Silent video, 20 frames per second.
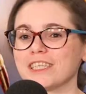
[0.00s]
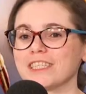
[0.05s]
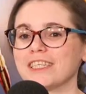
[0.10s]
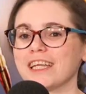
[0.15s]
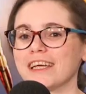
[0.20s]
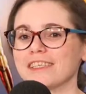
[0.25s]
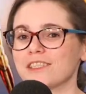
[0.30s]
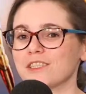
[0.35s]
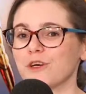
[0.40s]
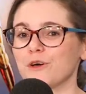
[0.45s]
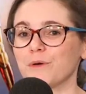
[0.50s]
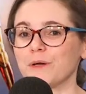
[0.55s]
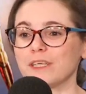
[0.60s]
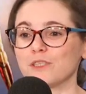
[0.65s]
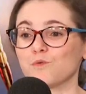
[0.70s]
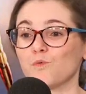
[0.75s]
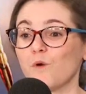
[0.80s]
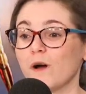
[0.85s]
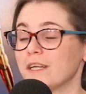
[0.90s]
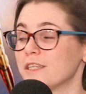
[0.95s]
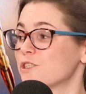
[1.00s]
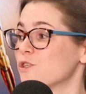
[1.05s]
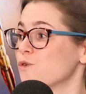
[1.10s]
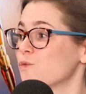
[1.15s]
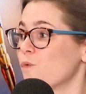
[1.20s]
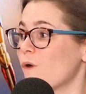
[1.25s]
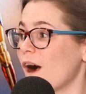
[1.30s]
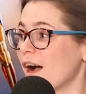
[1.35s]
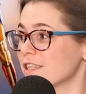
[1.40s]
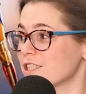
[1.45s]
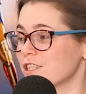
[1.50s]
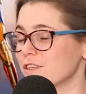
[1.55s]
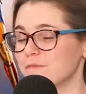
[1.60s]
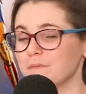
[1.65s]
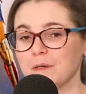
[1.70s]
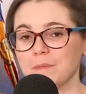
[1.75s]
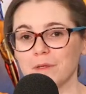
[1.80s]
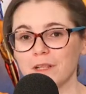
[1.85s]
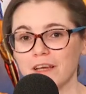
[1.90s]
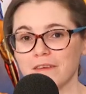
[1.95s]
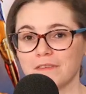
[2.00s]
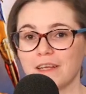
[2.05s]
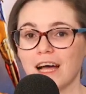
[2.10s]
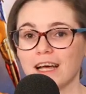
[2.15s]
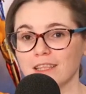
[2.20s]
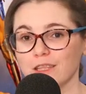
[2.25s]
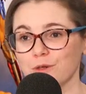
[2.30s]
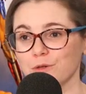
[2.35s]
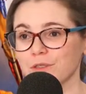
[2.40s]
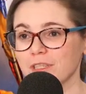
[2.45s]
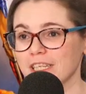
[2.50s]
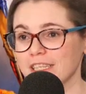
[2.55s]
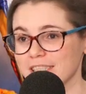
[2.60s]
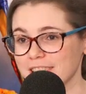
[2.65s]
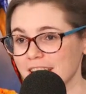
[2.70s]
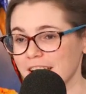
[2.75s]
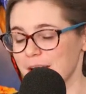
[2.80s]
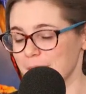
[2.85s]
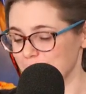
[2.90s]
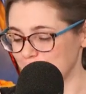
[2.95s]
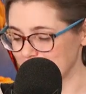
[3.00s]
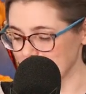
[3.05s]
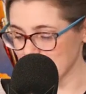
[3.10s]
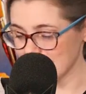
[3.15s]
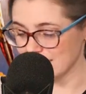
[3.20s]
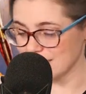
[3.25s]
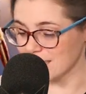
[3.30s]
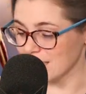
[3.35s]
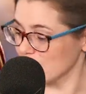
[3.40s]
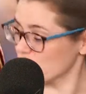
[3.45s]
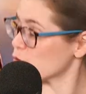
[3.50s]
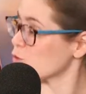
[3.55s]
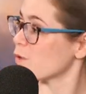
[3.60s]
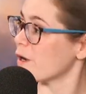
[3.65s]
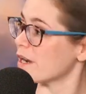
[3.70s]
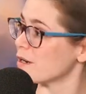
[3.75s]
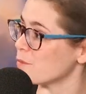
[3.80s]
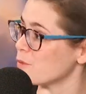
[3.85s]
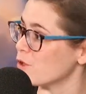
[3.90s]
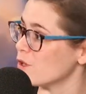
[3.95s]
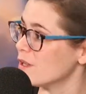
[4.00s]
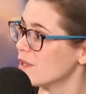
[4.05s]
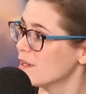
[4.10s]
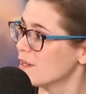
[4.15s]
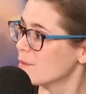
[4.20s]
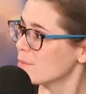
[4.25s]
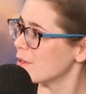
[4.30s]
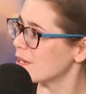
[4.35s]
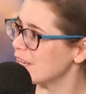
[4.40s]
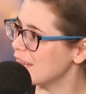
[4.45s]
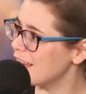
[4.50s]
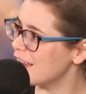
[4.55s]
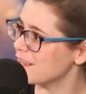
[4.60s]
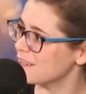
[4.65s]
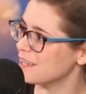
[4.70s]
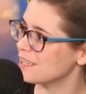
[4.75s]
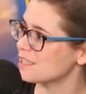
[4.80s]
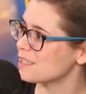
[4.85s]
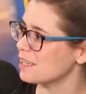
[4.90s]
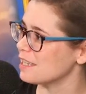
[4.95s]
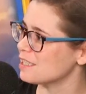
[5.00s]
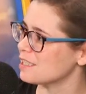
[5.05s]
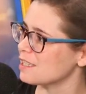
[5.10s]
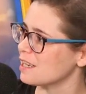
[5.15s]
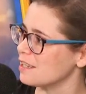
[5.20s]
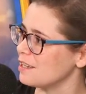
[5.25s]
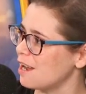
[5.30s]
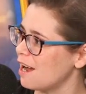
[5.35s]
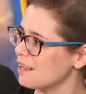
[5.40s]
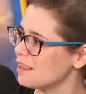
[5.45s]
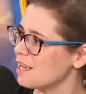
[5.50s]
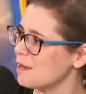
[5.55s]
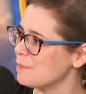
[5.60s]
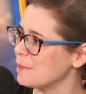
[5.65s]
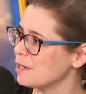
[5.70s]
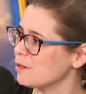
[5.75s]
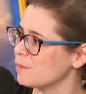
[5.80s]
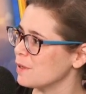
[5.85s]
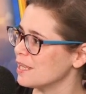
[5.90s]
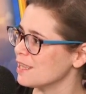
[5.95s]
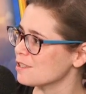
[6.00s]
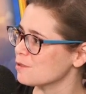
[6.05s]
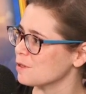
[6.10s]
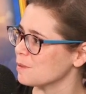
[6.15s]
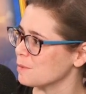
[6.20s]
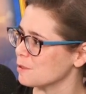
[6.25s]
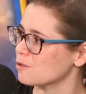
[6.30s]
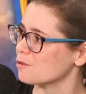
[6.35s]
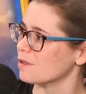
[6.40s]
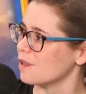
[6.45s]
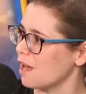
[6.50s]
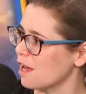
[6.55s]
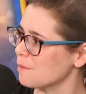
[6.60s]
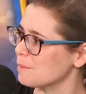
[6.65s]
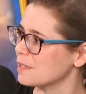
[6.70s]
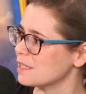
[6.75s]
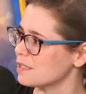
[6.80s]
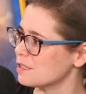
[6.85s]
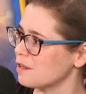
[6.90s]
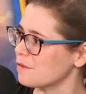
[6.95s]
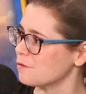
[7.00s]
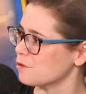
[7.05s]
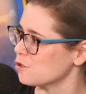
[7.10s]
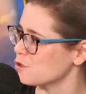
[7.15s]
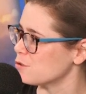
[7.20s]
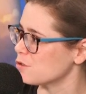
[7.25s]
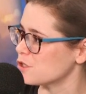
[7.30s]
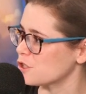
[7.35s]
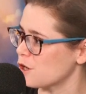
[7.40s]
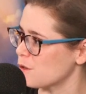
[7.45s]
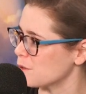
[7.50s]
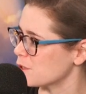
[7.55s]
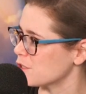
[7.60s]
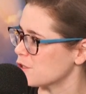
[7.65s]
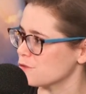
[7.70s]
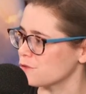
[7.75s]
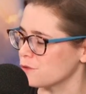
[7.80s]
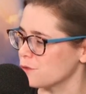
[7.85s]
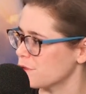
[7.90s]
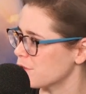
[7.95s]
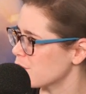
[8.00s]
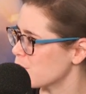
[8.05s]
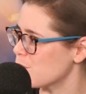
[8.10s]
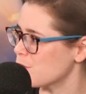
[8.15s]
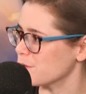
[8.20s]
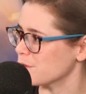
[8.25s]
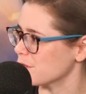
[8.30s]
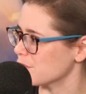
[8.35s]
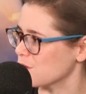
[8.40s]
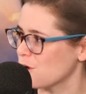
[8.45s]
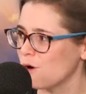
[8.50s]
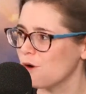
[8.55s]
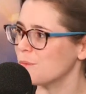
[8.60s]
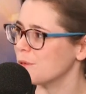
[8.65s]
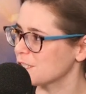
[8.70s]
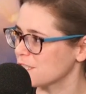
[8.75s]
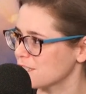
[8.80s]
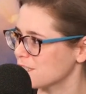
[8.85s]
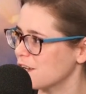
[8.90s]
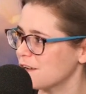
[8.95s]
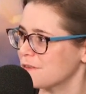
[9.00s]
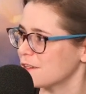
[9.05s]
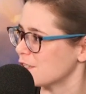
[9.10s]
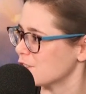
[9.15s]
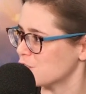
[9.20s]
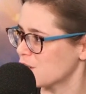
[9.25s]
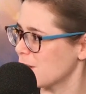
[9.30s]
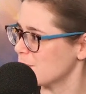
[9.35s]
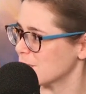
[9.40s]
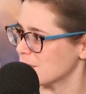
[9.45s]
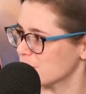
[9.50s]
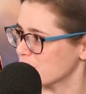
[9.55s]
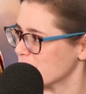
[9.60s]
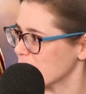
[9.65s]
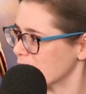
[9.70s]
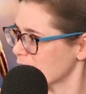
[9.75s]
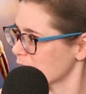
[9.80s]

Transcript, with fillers: Tedesco is one to watch. Yes. If people have not learned his name, he is incredible. But yeah, it's it's not that big a week this week, but there's a lot of big stuff. There's new Star Wars. There's new Thor. There's a whole bunch of stuff hidden shops. and week.